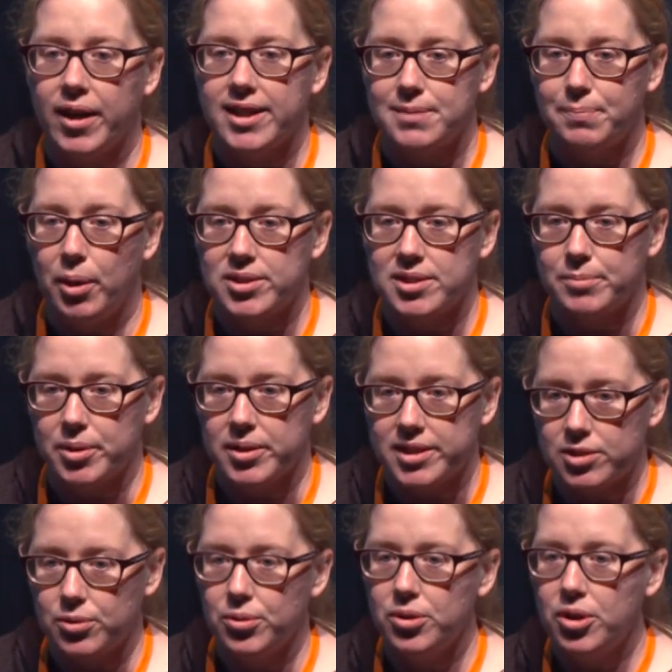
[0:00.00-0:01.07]
as possible.
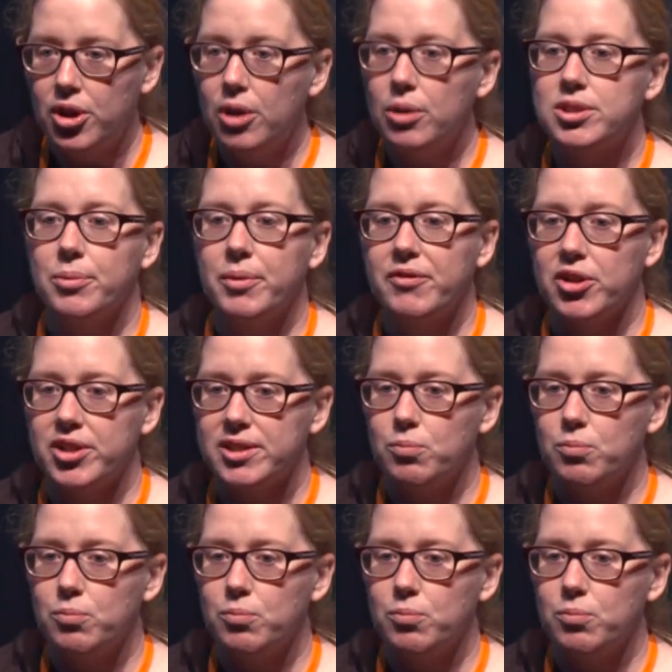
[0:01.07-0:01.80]
So we've got this